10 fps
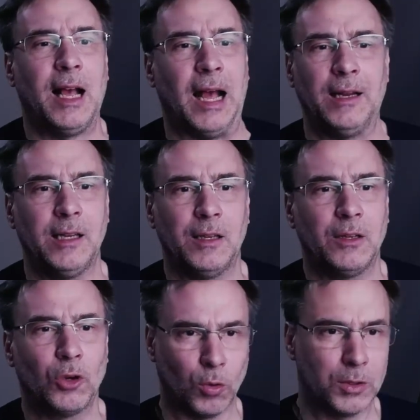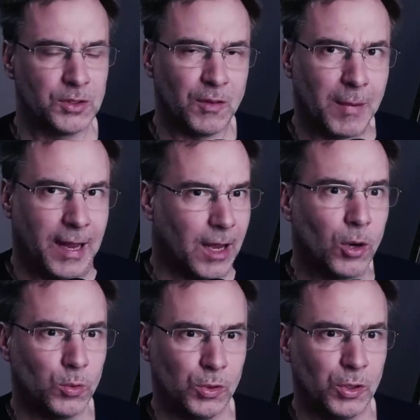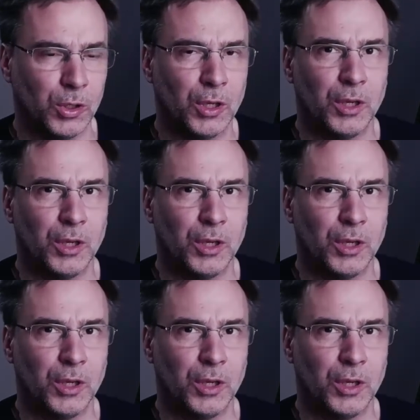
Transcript: any chords of my own.